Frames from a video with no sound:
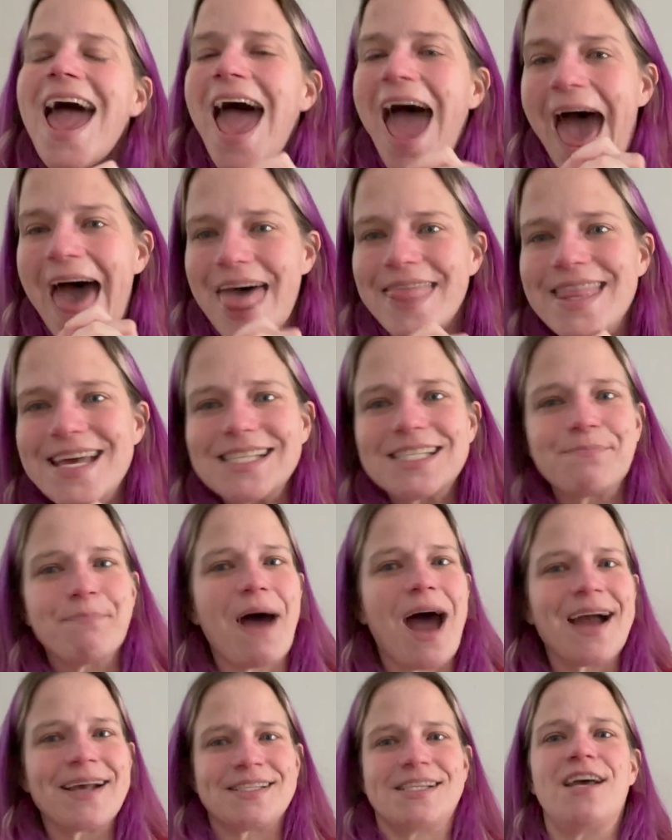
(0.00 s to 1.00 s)
And this
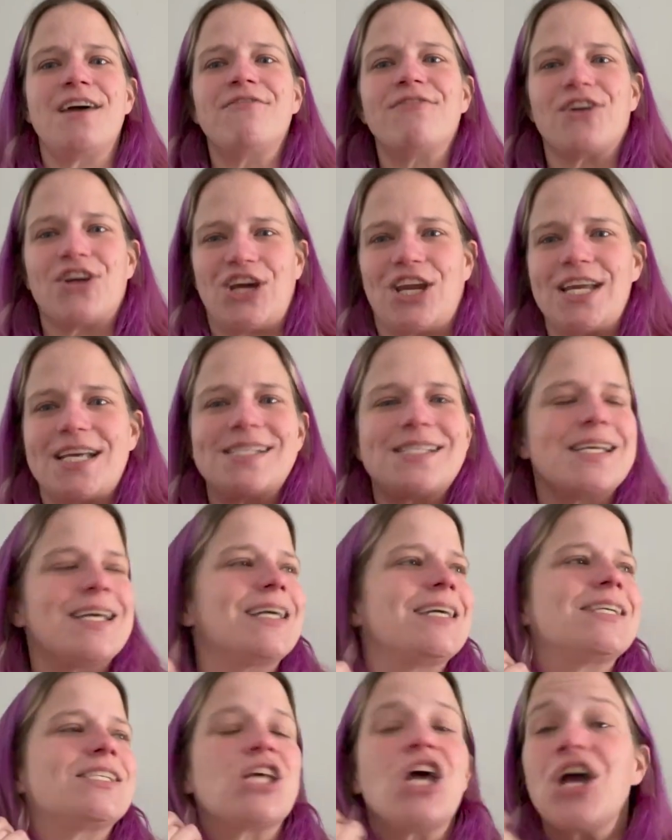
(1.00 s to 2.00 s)
box of goodies
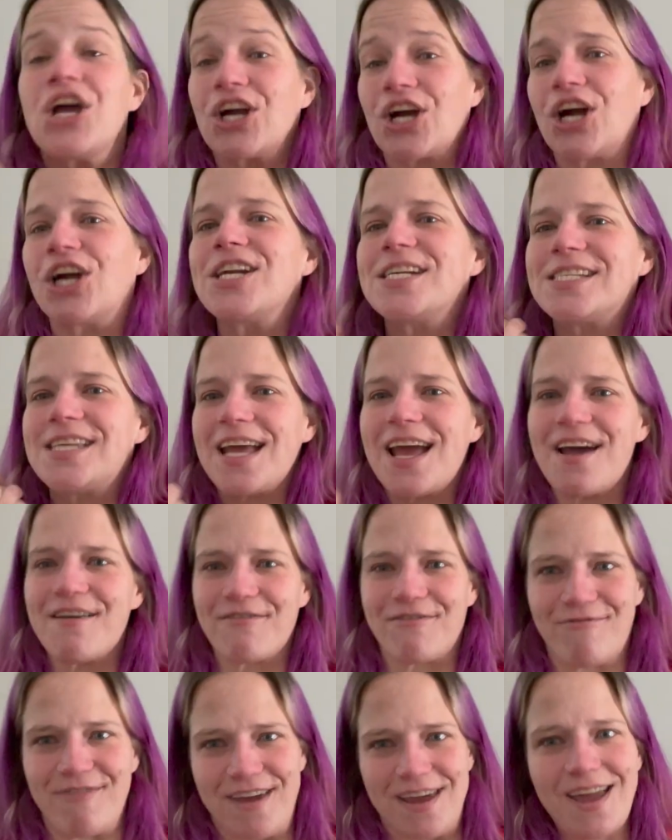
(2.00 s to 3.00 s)
is courtesy of
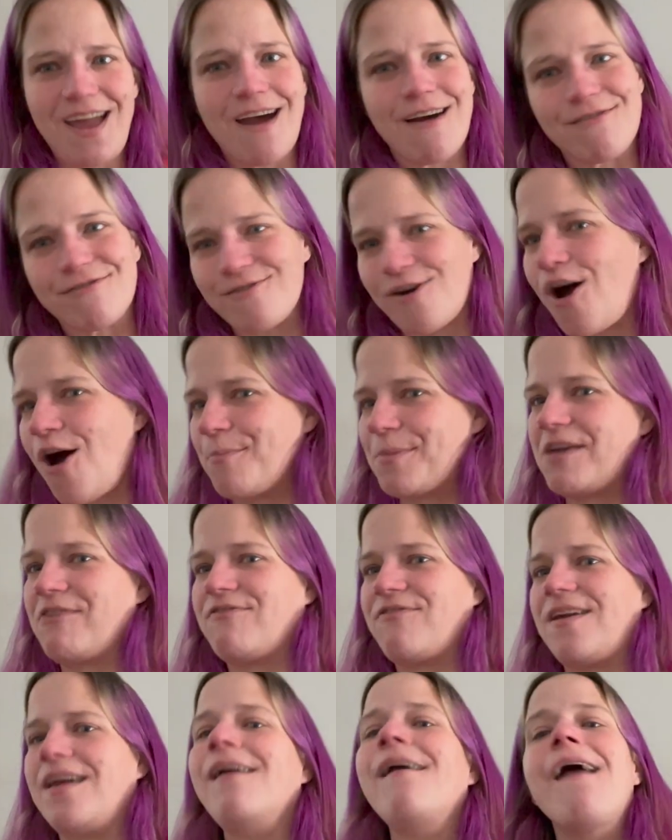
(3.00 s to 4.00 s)
V, of Call Me
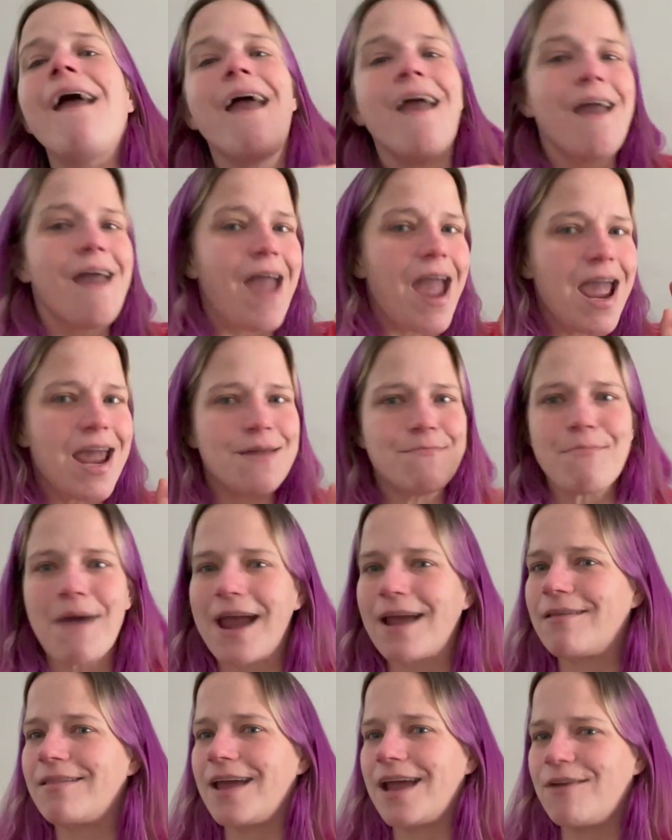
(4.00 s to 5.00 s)
V. And
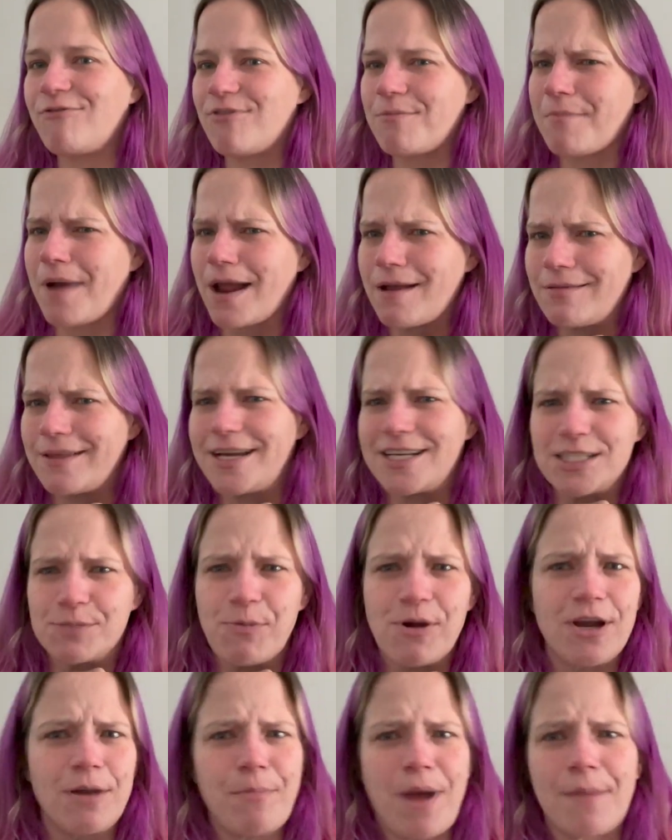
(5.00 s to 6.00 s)
Michael Ann from Michael Ann
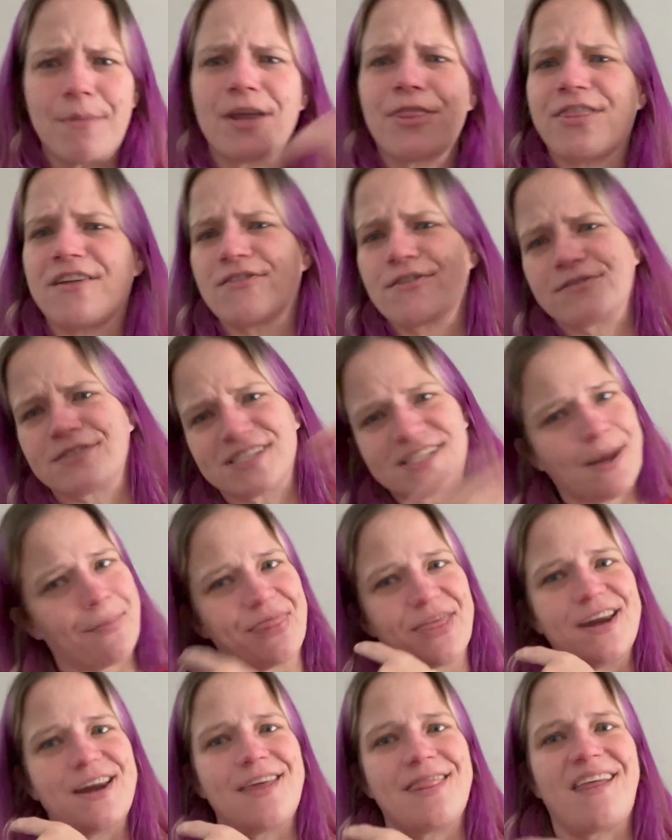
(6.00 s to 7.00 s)
Spoiled Mama threw
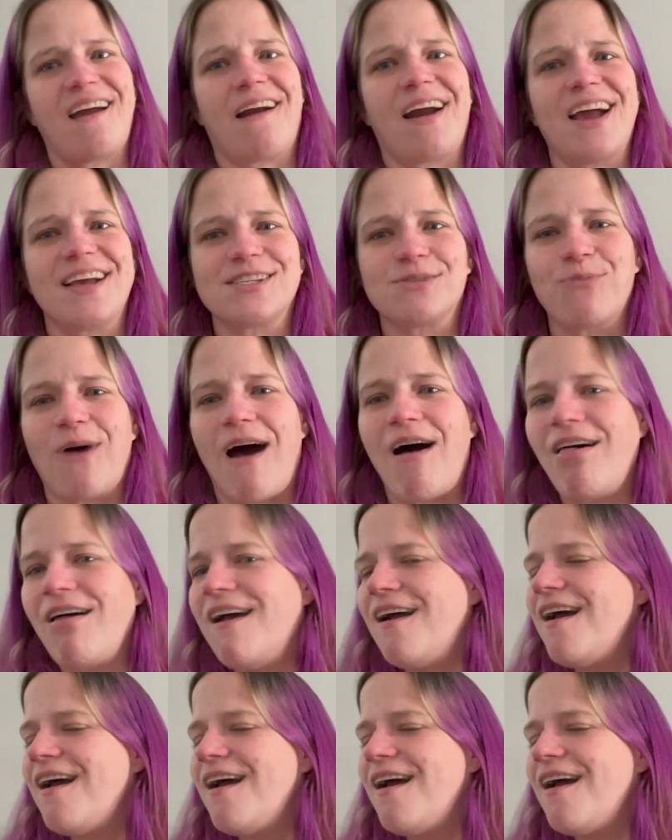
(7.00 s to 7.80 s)
something in there as well.